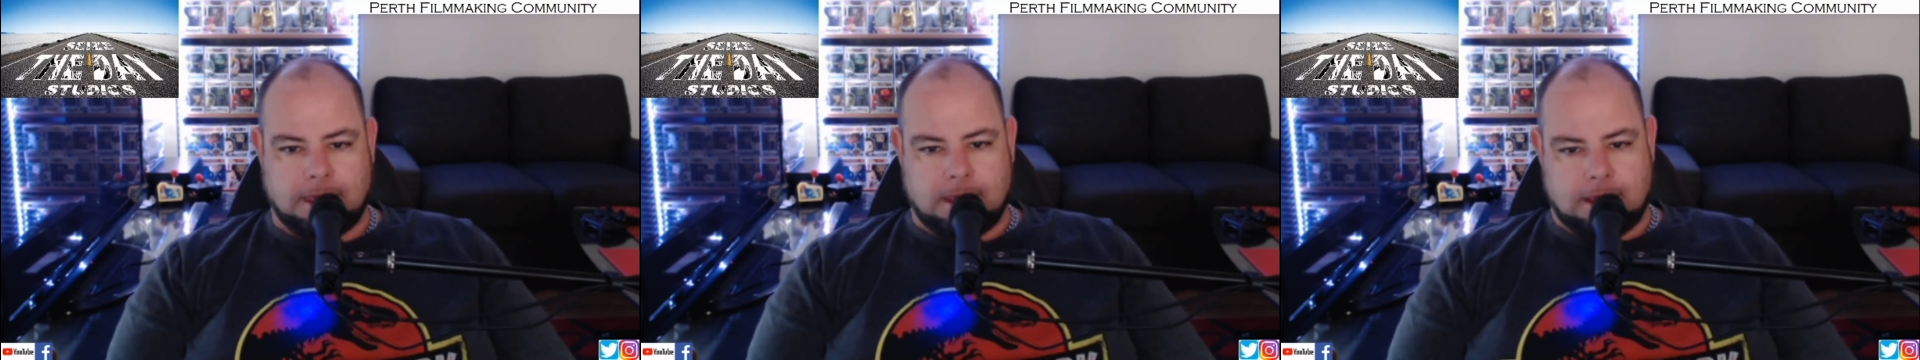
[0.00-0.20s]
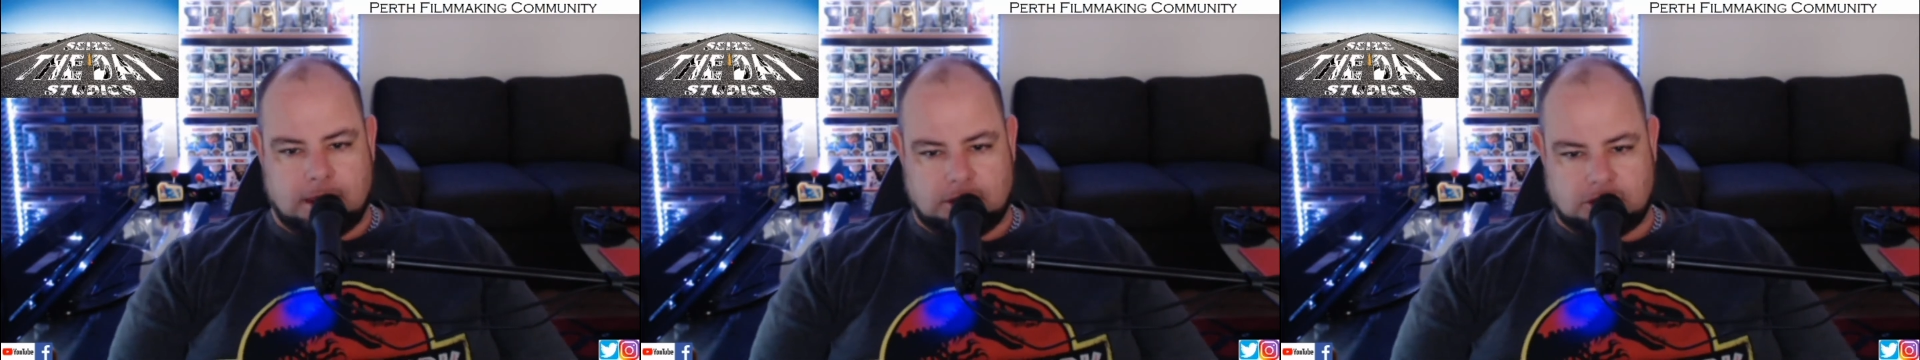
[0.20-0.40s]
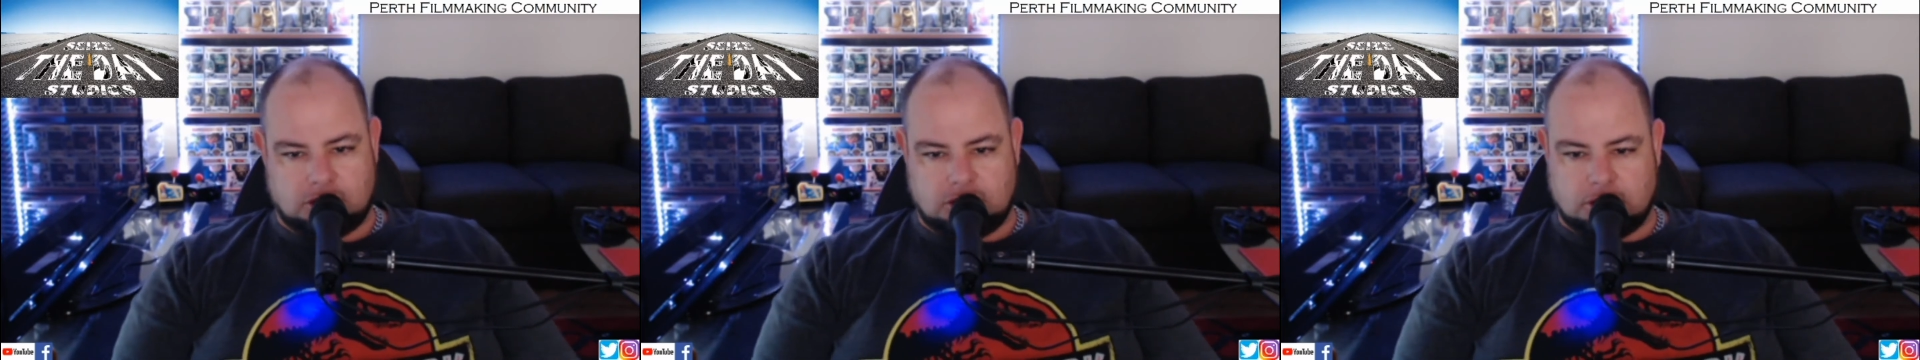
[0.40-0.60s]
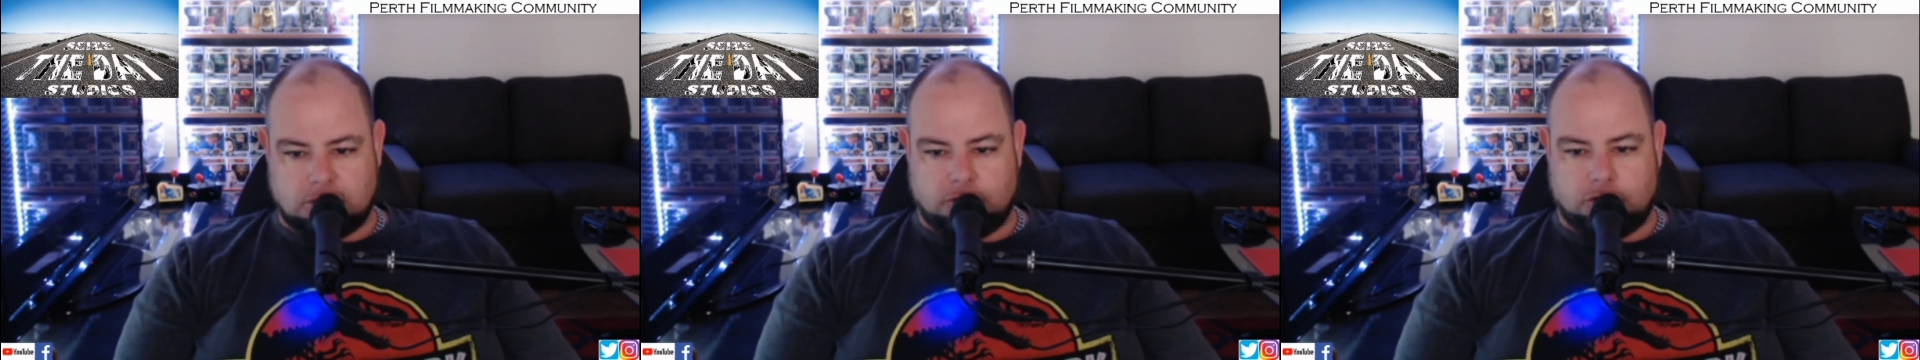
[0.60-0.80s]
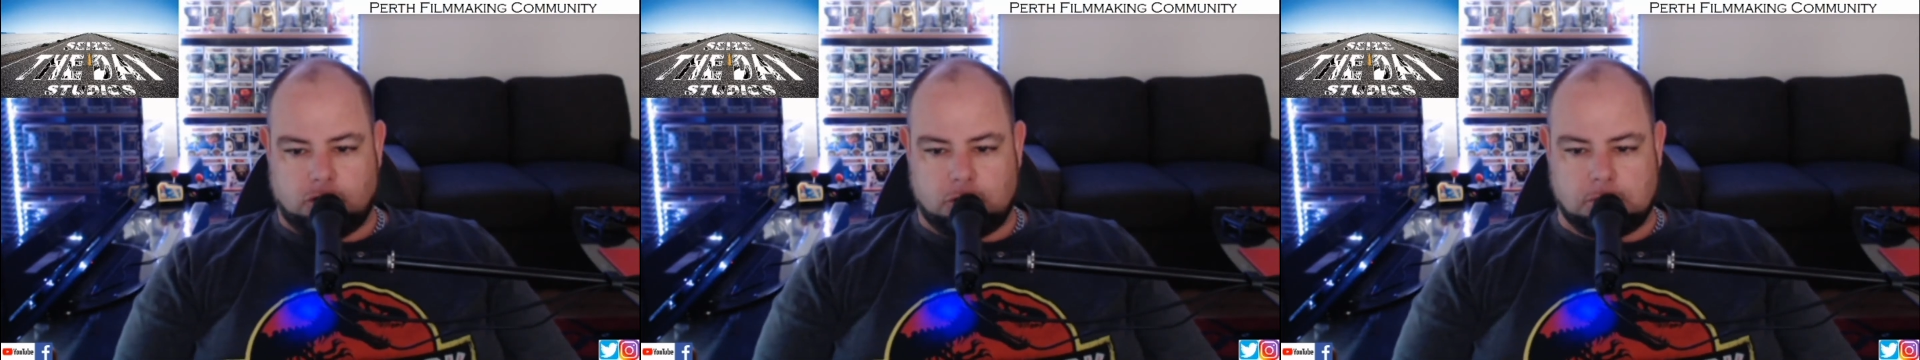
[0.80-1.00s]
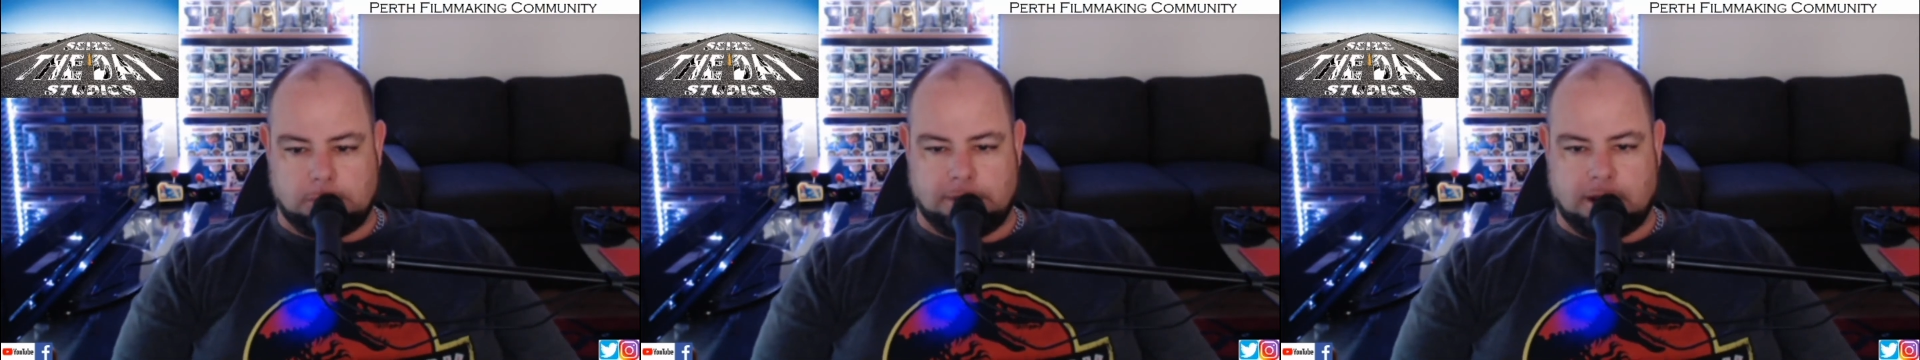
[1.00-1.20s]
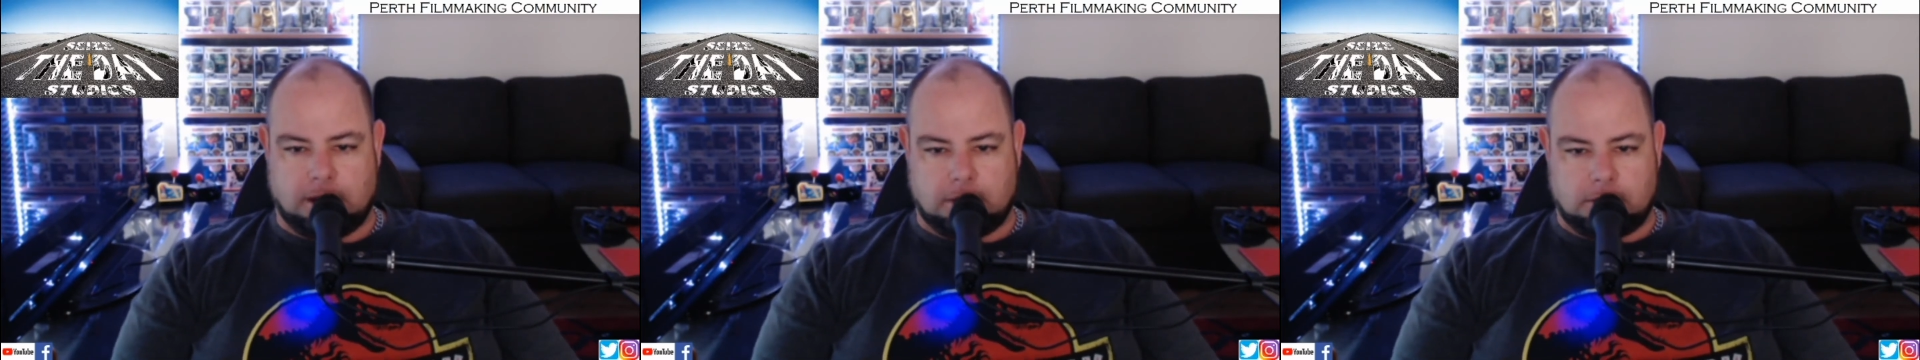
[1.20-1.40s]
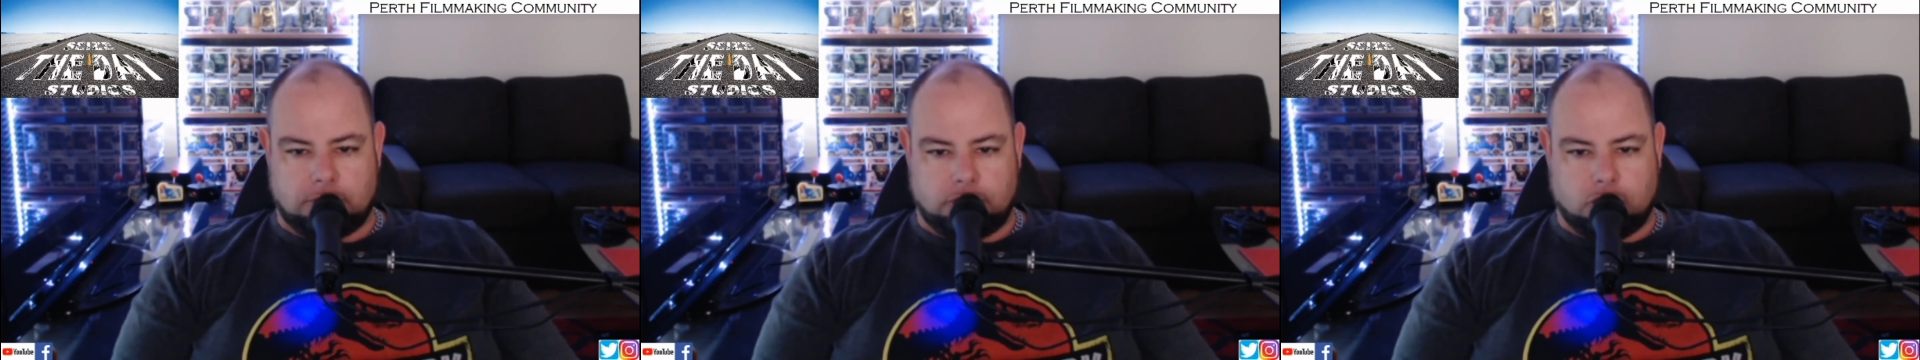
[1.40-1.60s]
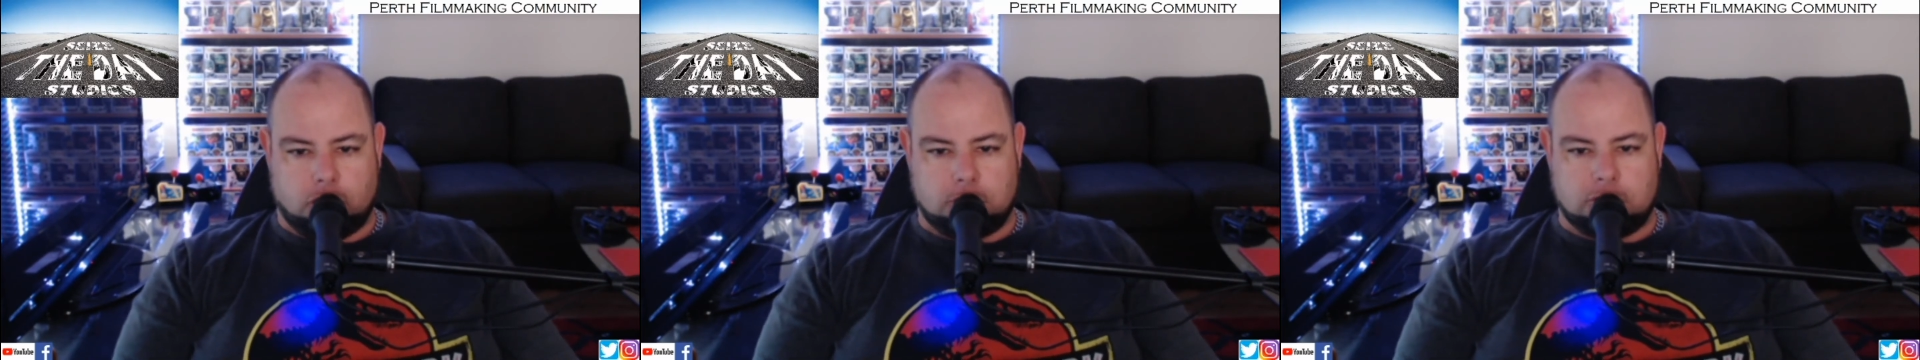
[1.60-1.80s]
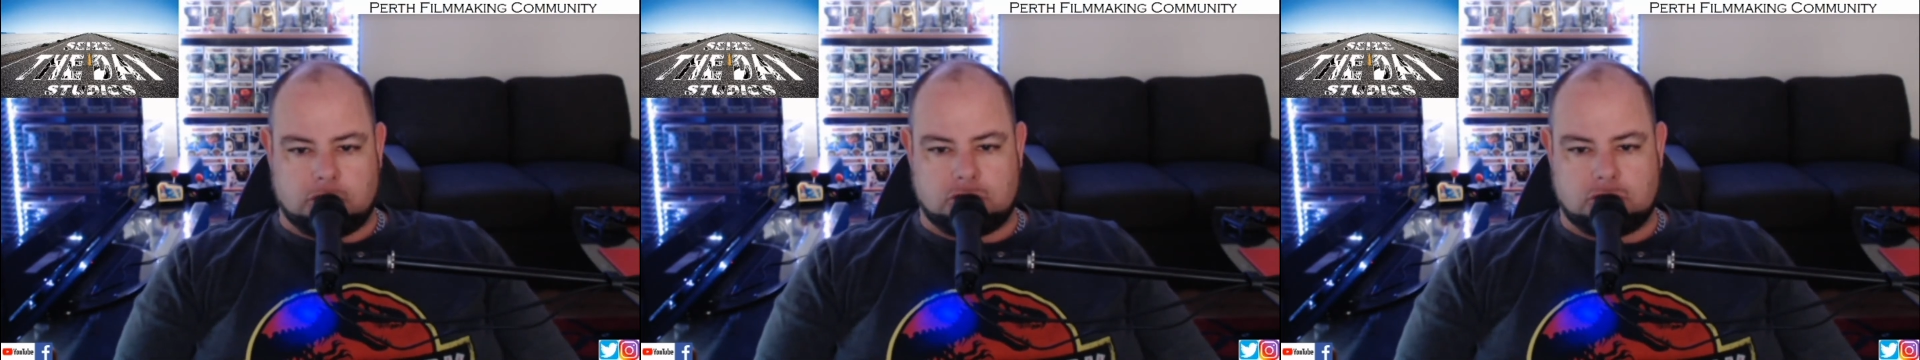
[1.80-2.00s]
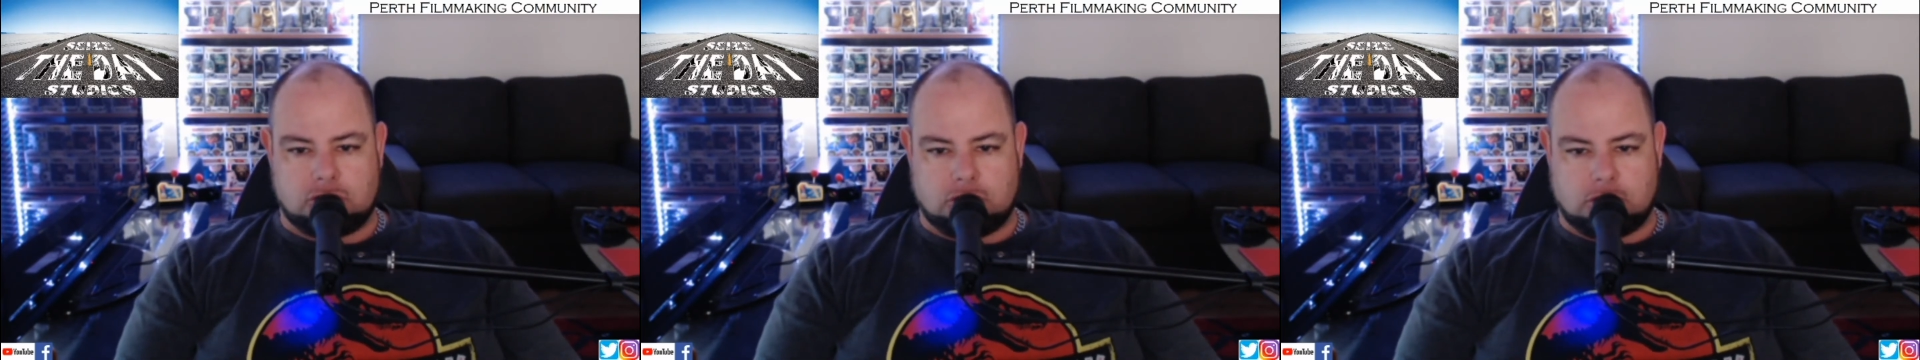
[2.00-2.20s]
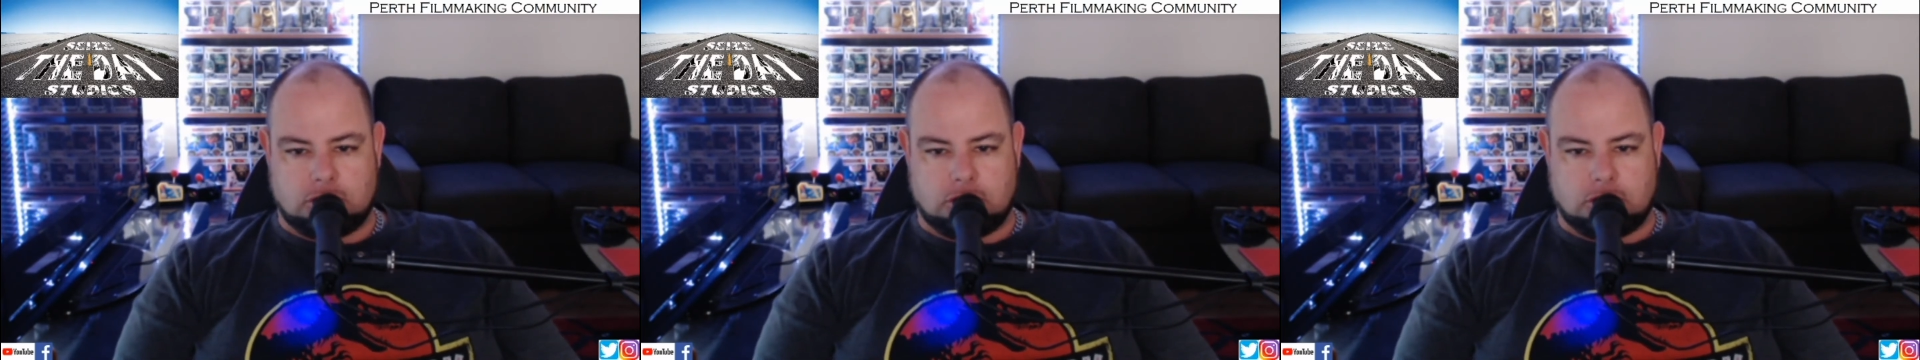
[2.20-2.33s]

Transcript: essentially a film about phobias.